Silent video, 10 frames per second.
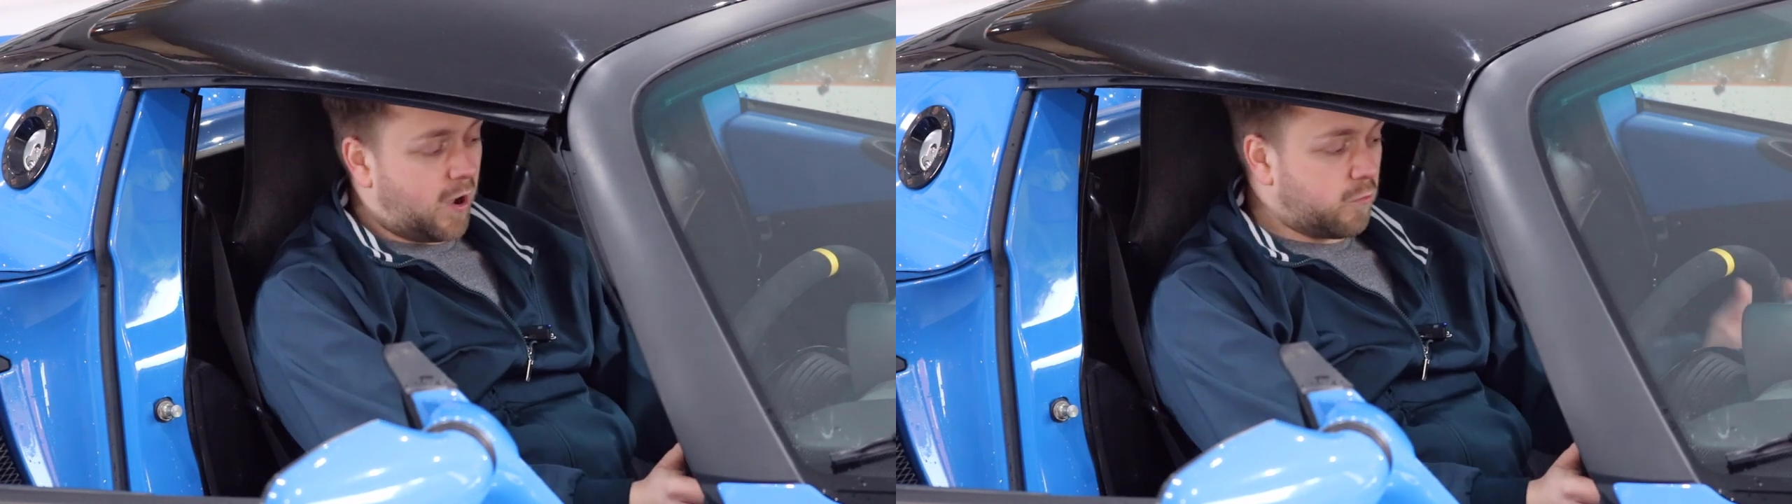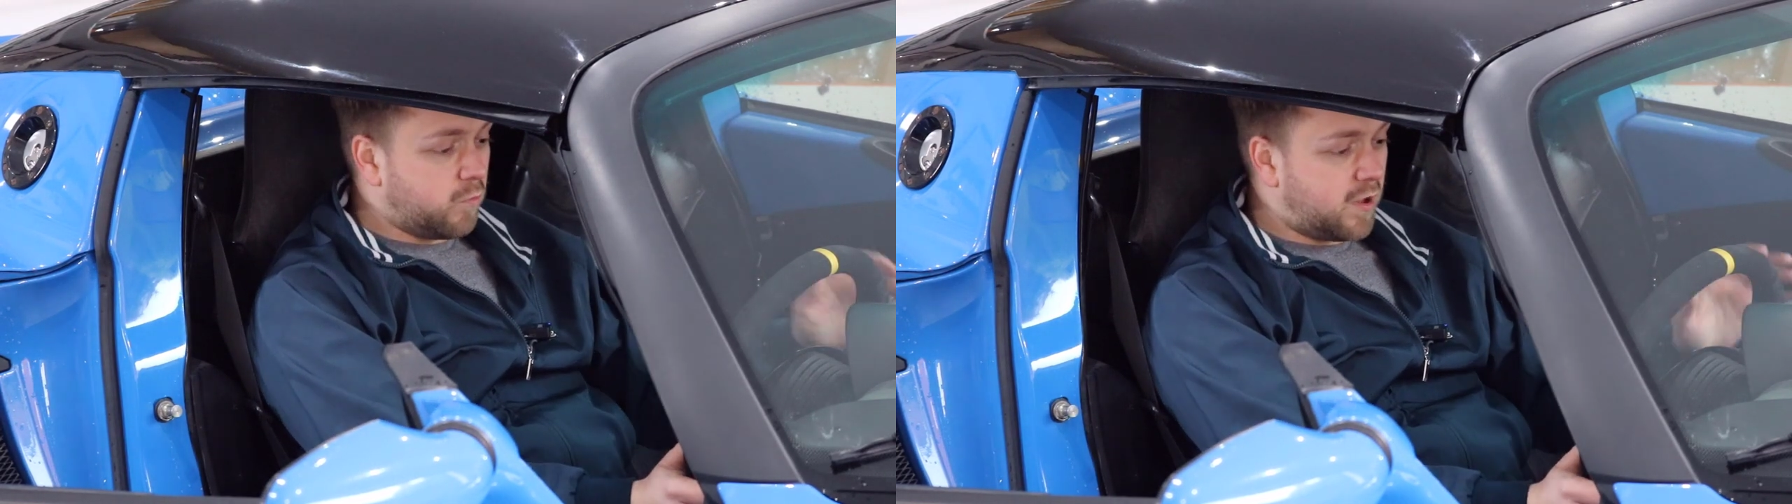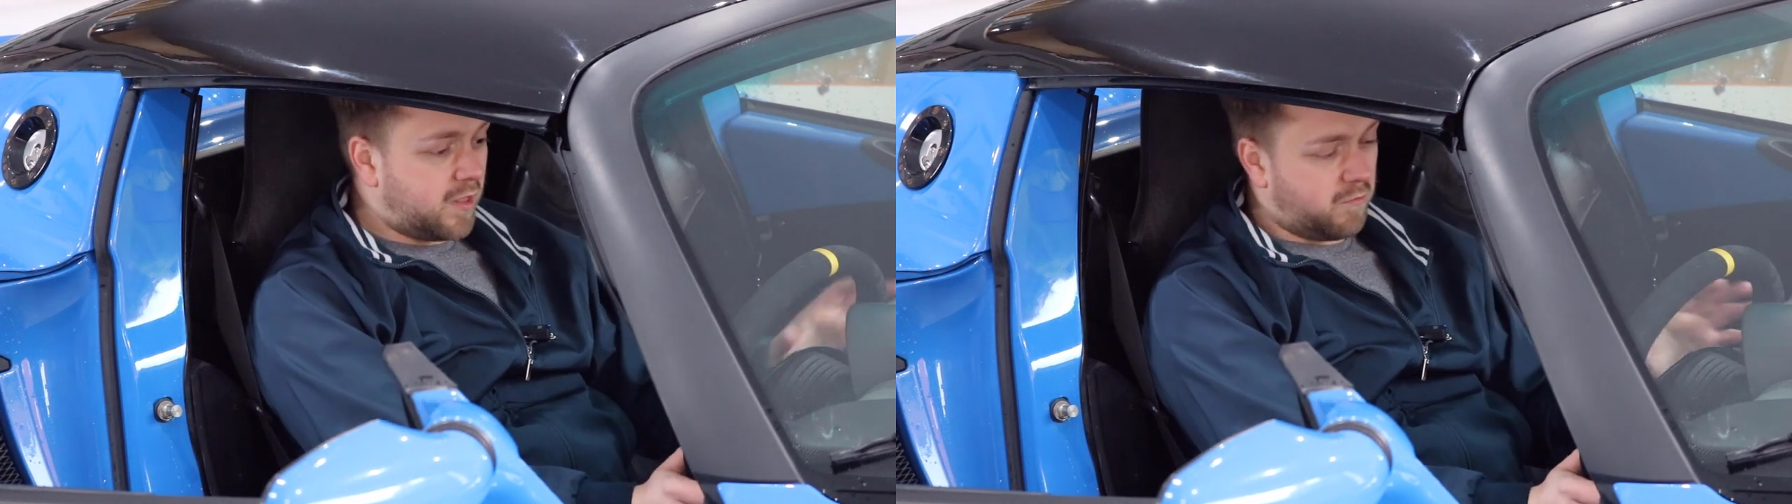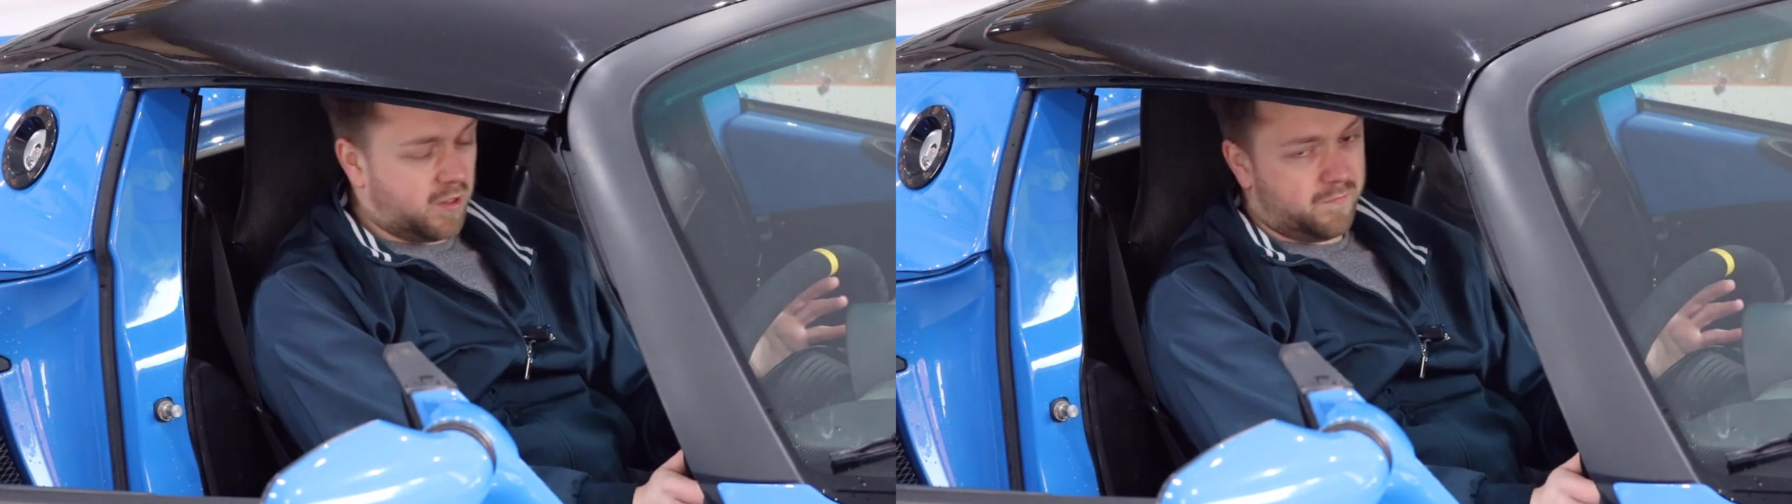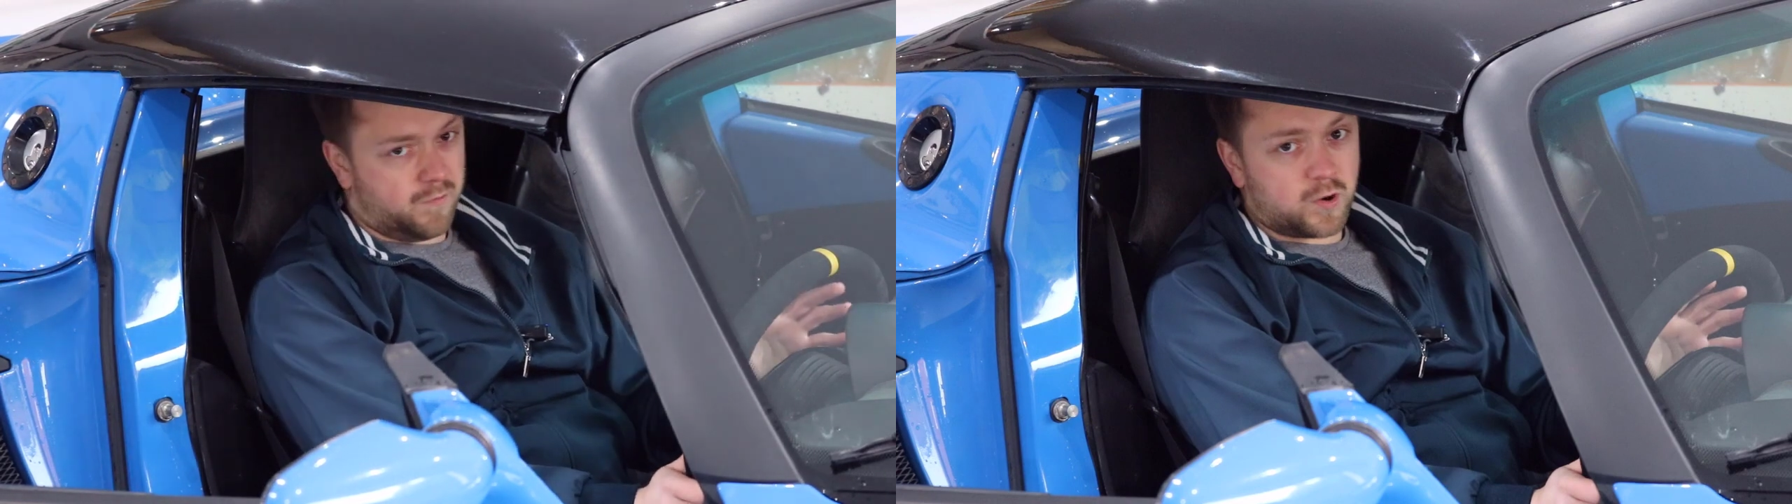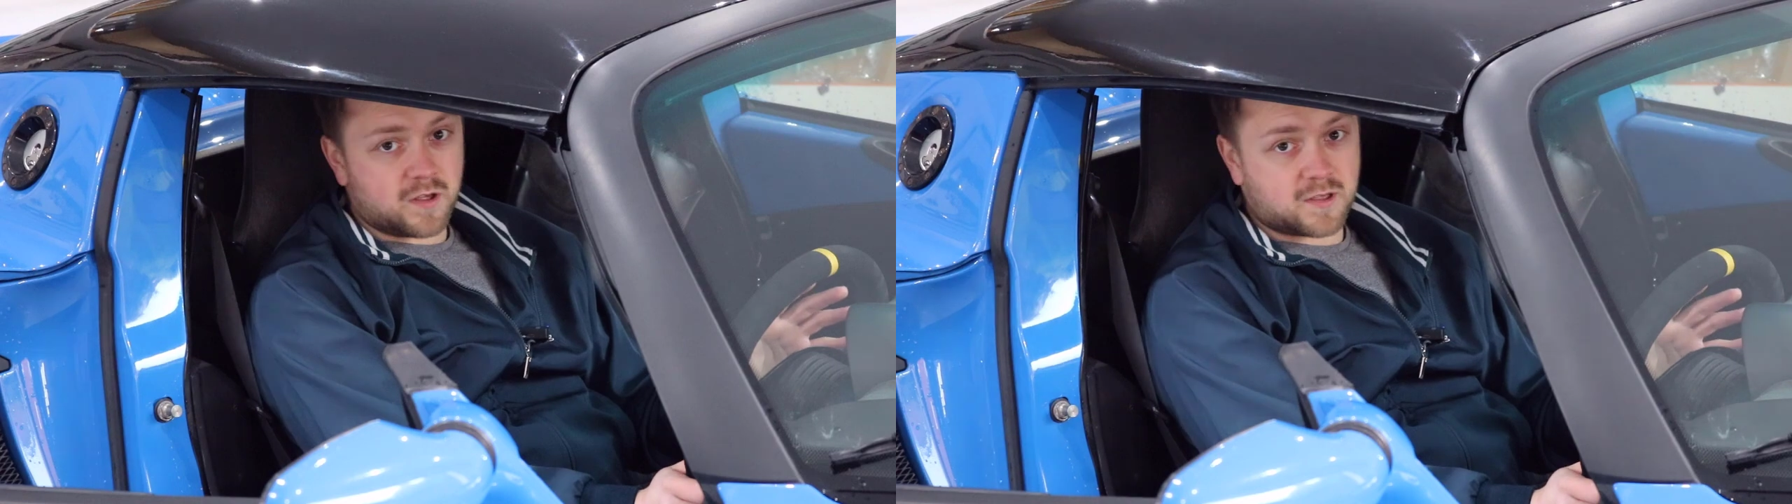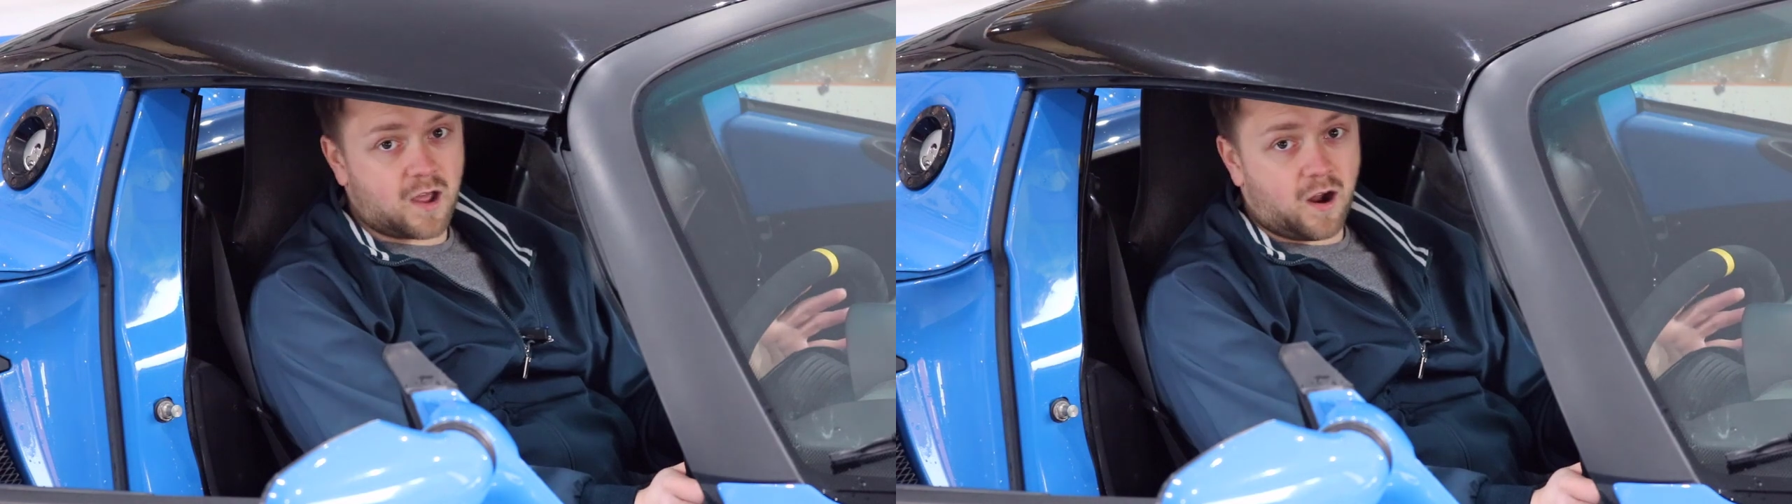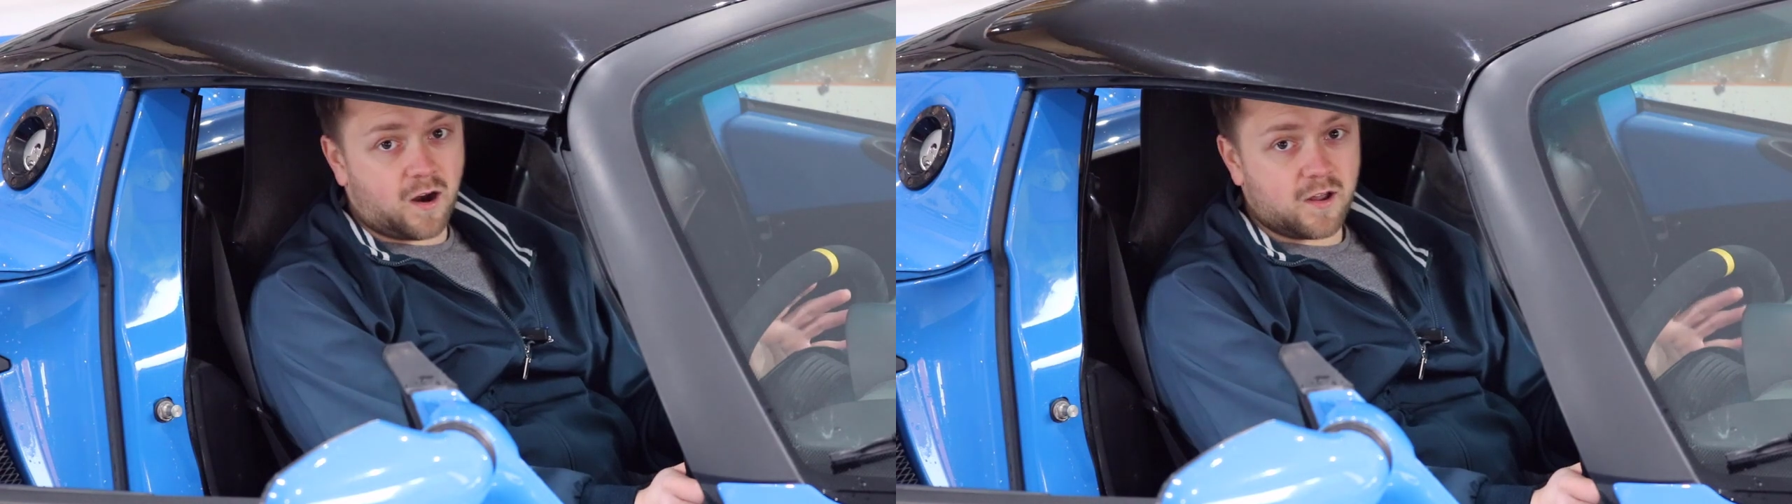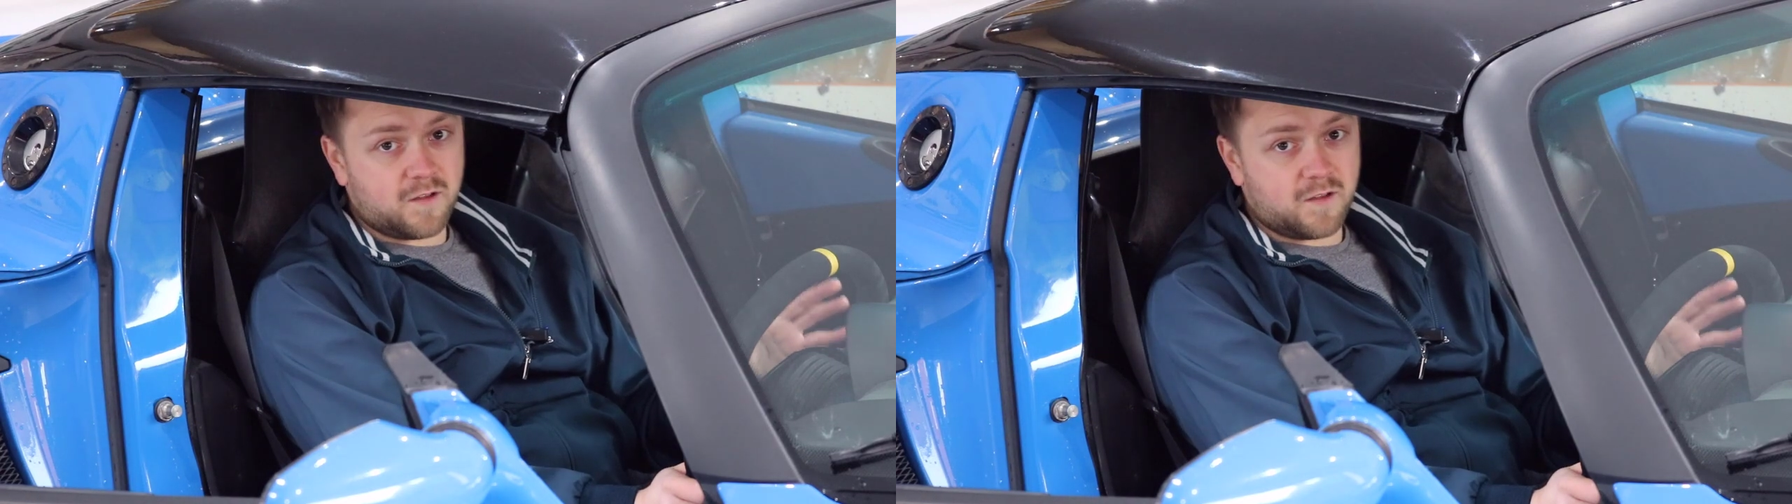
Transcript: A really, really focused car.